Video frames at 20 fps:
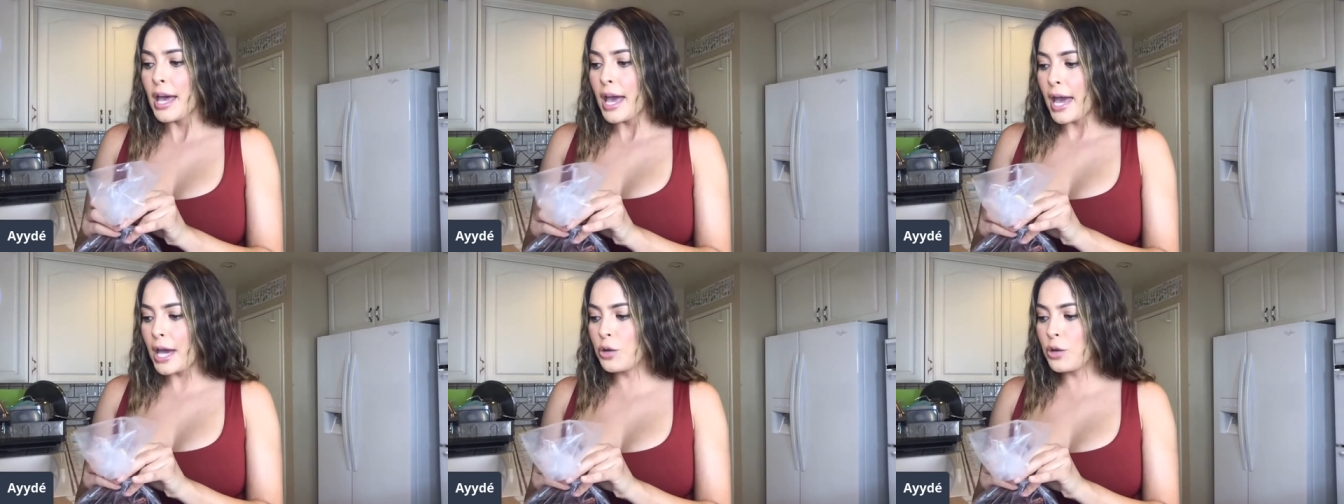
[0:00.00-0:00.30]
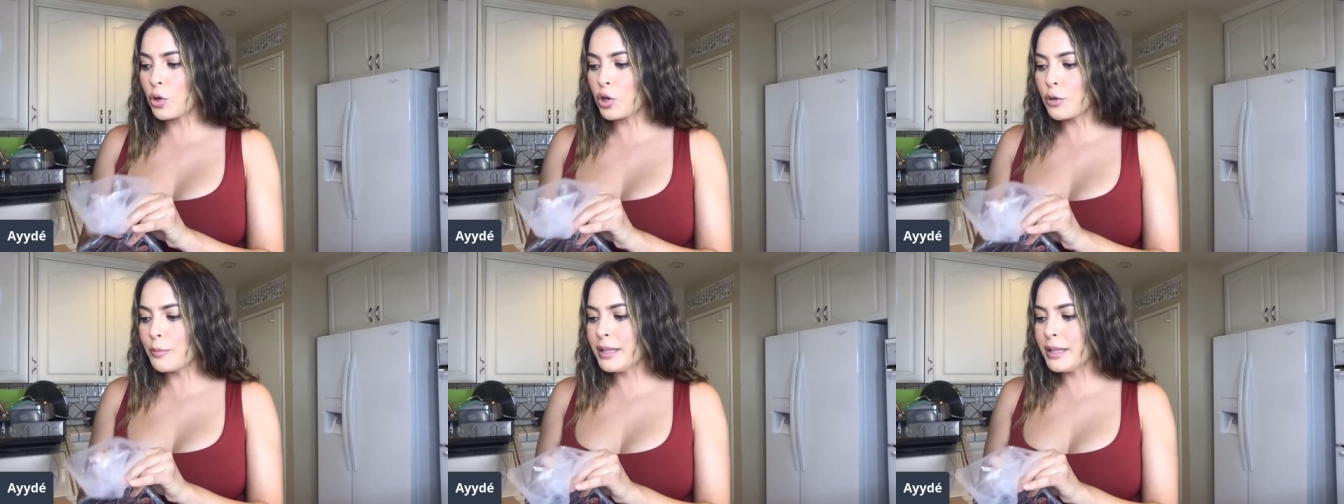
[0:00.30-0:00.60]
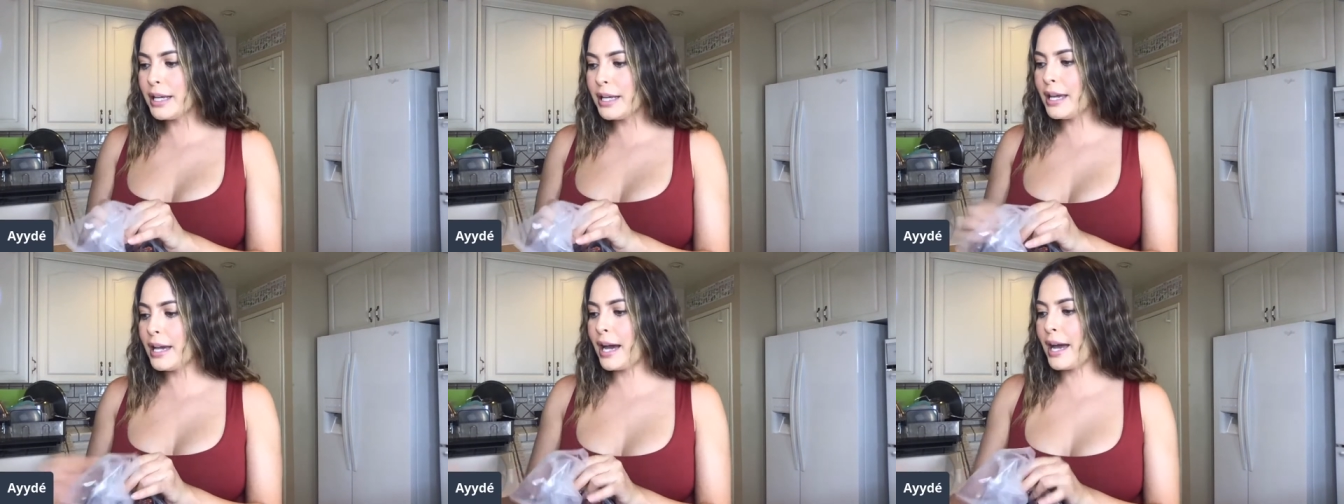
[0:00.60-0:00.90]
And
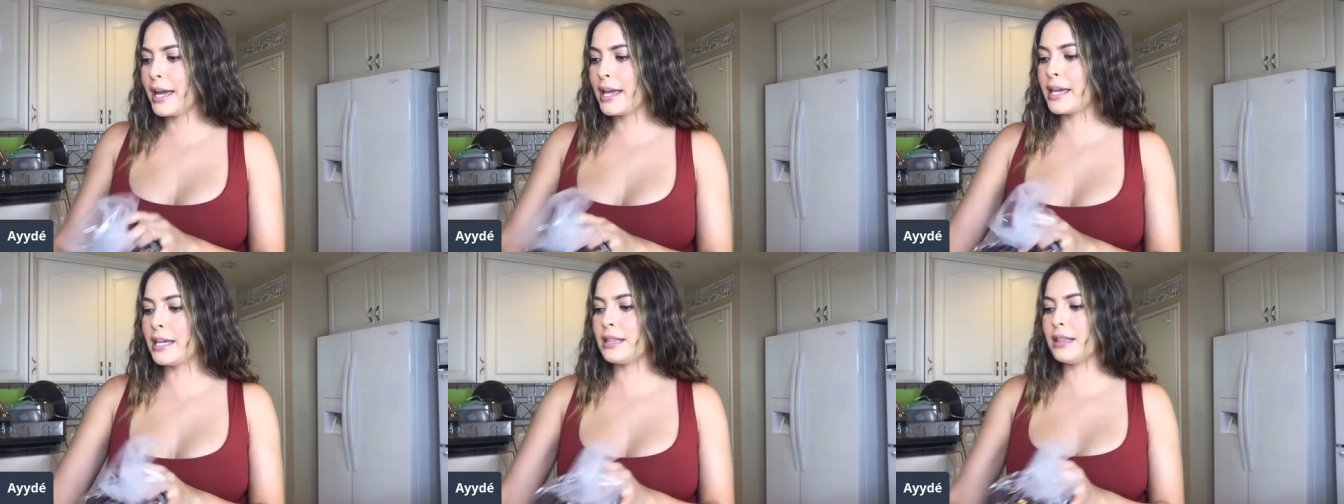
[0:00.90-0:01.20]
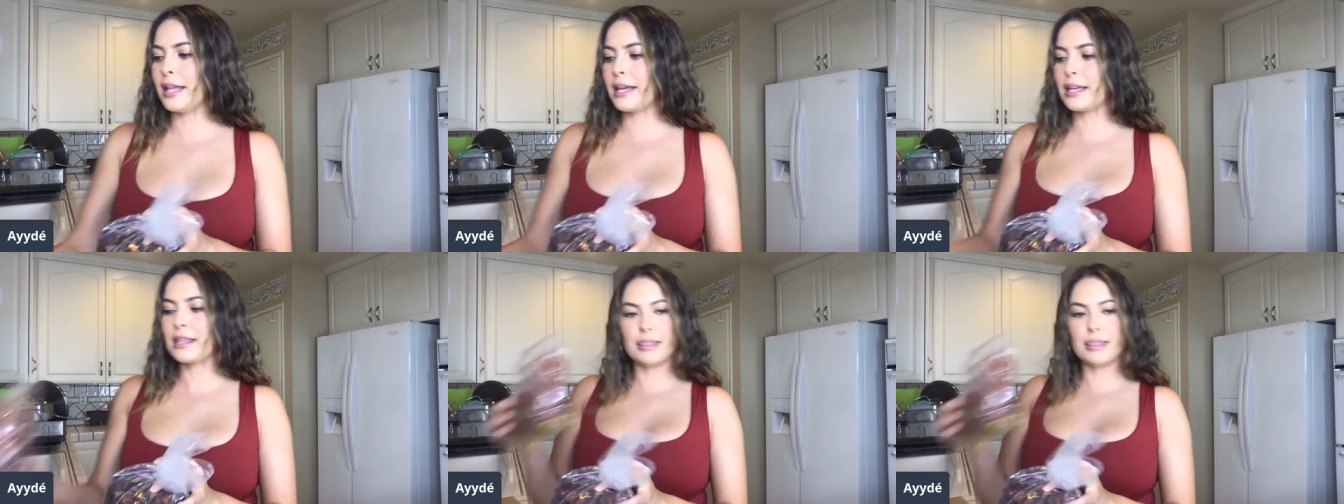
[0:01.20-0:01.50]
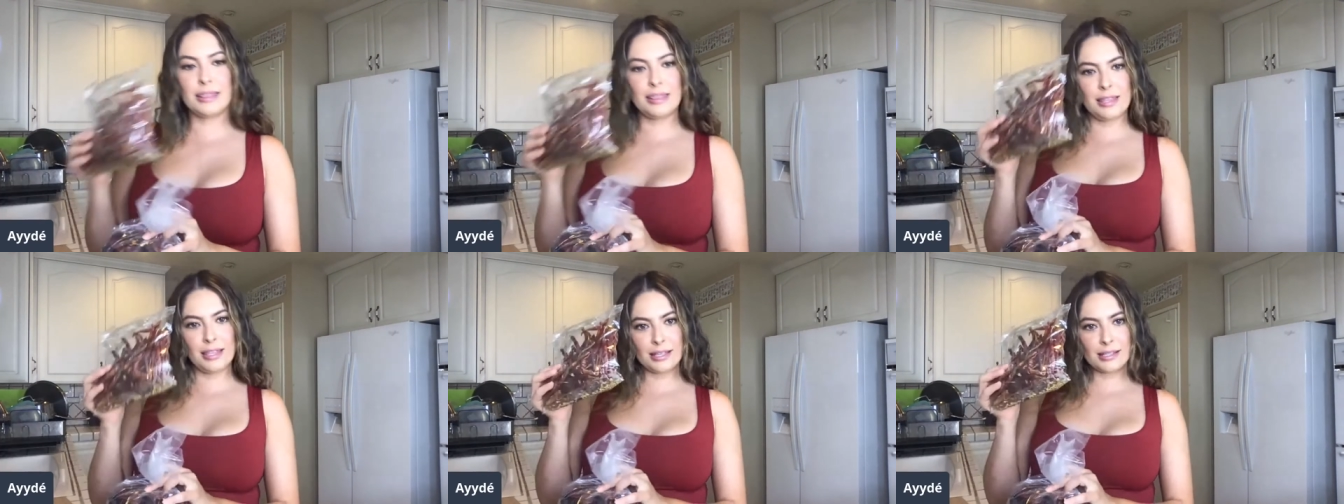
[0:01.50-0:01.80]
normally I get like
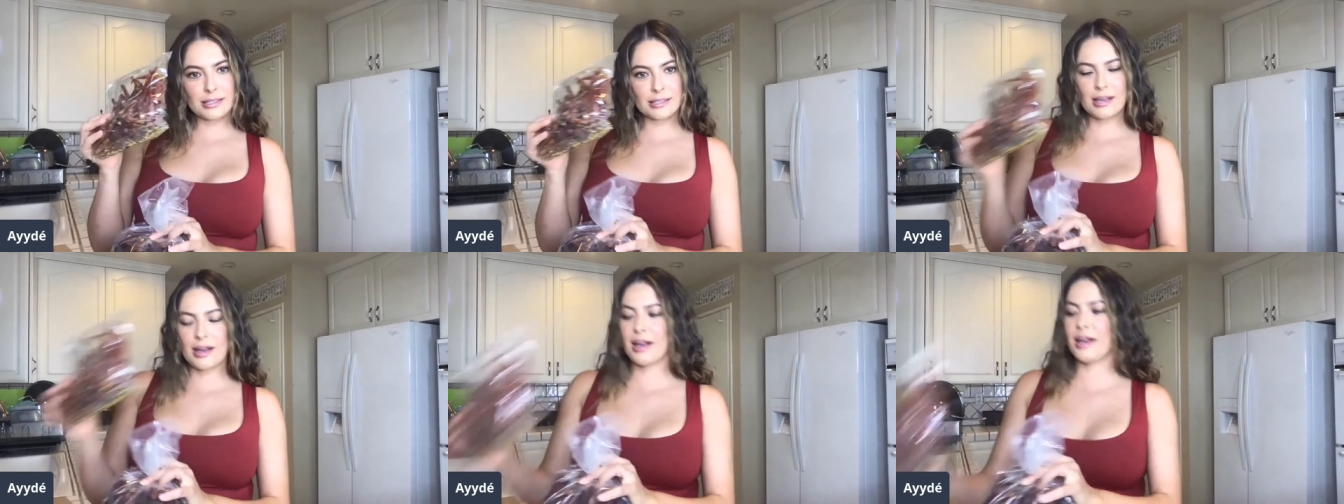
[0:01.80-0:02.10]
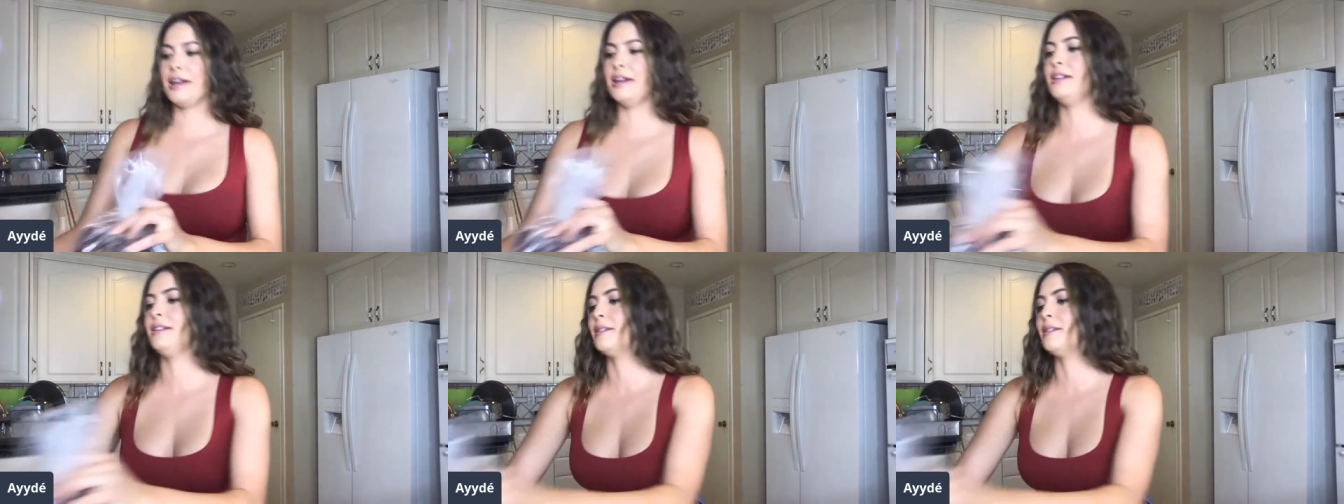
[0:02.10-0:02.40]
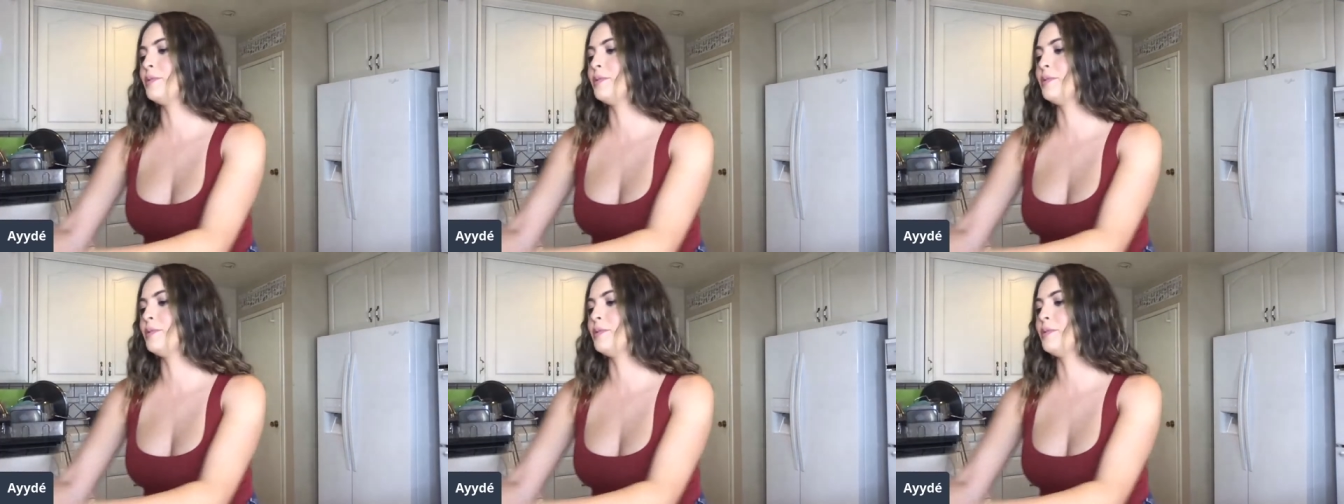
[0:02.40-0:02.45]
this time.